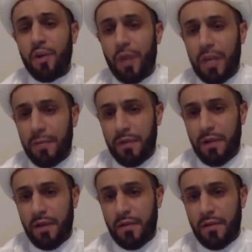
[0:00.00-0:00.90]
in Arabia.
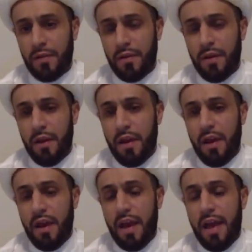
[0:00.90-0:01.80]

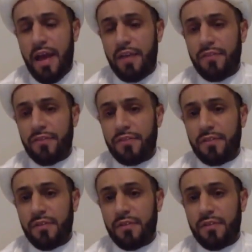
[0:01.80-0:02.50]
And